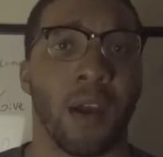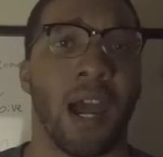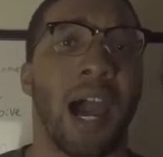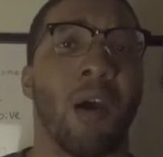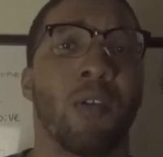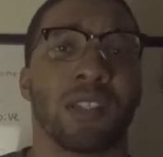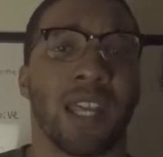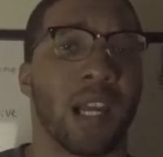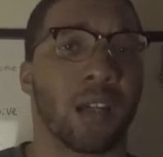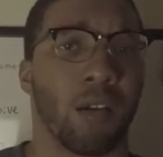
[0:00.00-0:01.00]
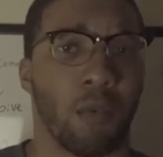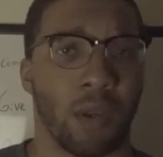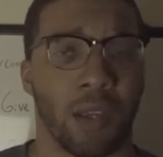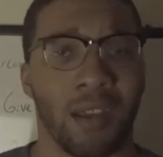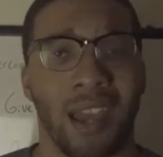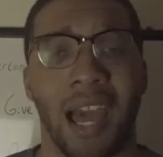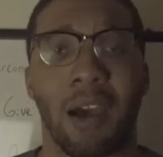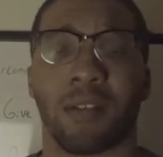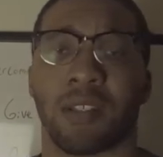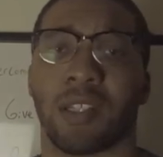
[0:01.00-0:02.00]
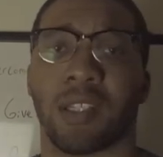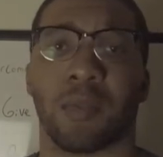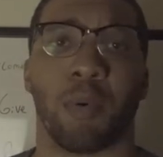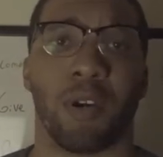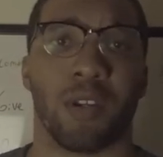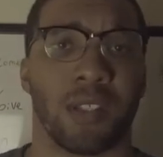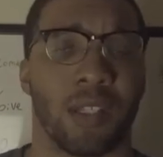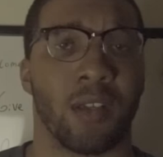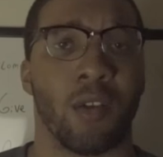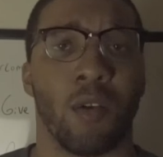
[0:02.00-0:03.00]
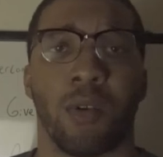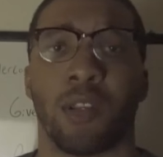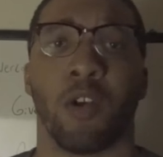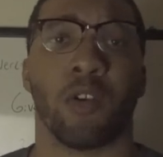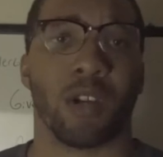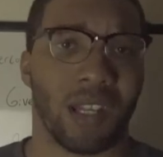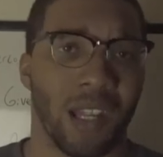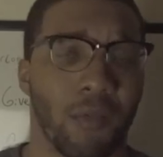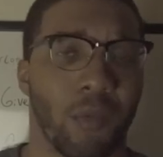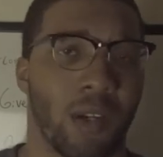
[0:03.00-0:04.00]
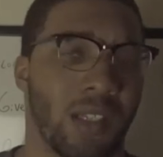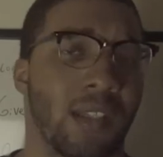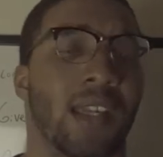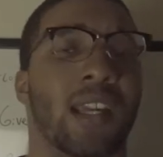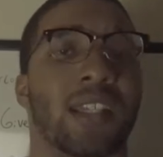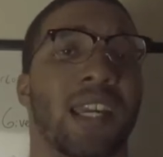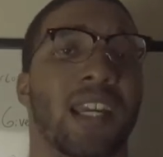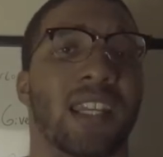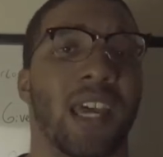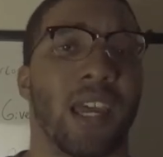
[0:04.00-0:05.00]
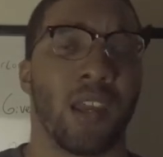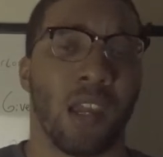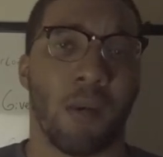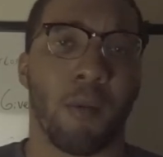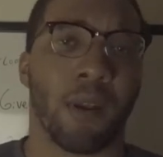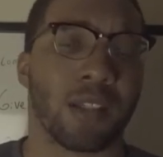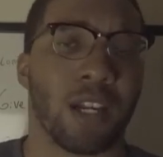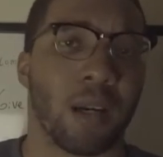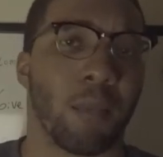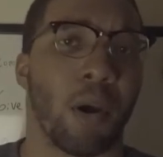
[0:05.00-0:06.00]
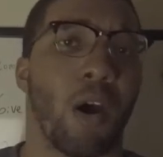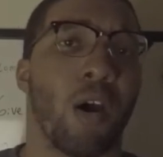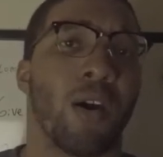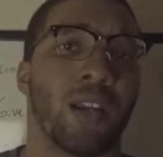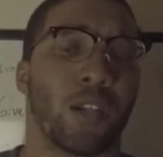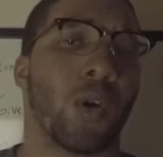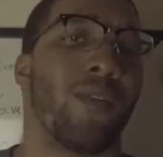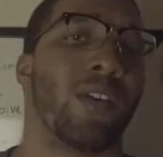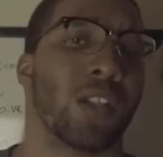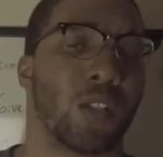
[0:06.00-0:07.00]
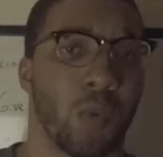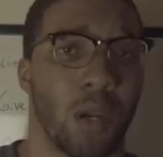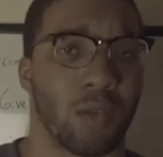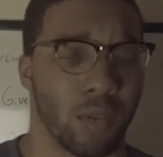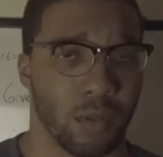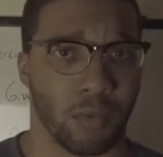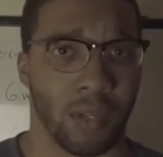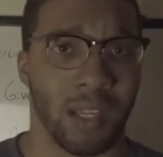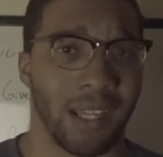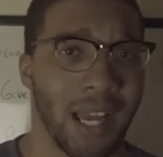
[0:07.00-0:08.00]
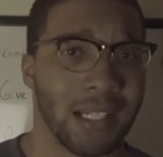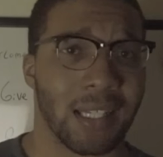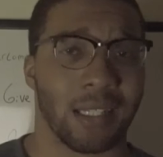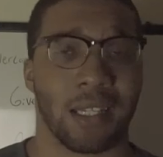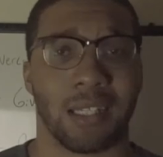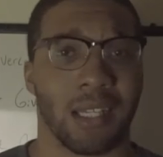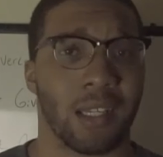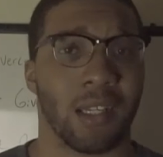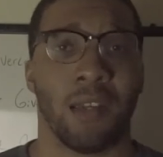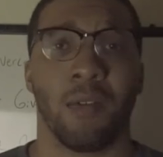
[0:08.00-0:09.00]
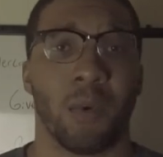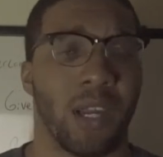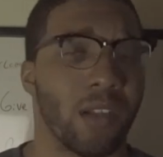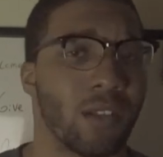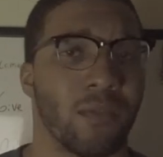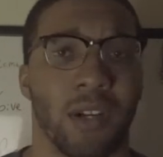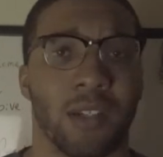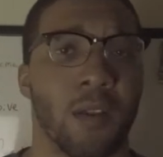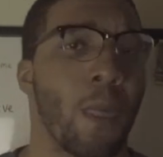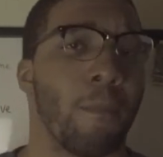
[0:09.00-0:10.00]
How is that going? How's this person? You know, your loved ones and things like that. And we're going to talk about our endeavors as well too. Nine times out of ten, we're introverts.